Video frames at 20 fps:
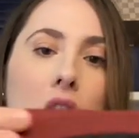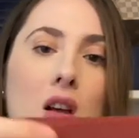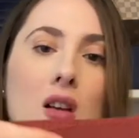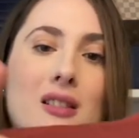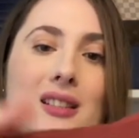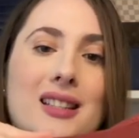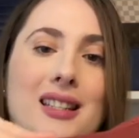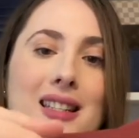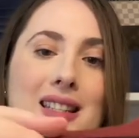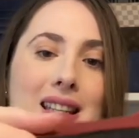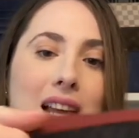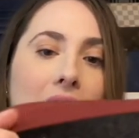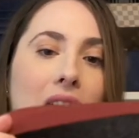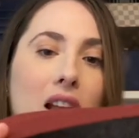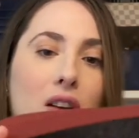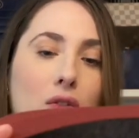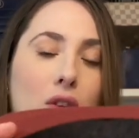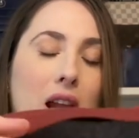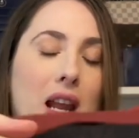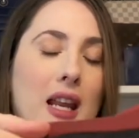design
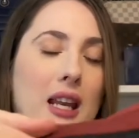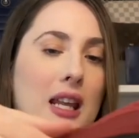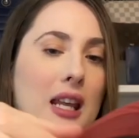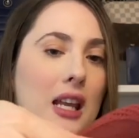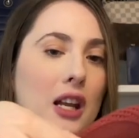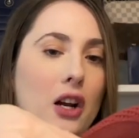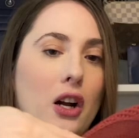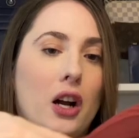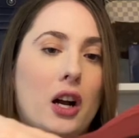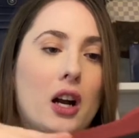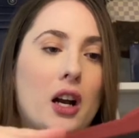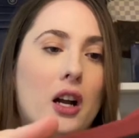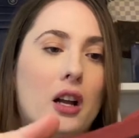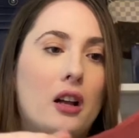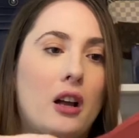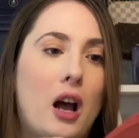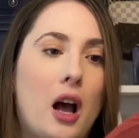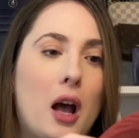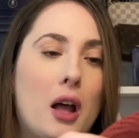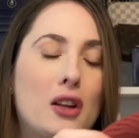right here
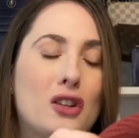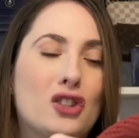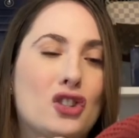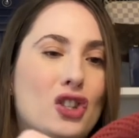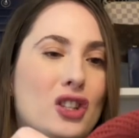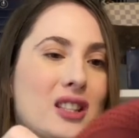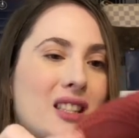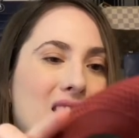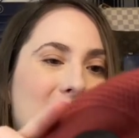just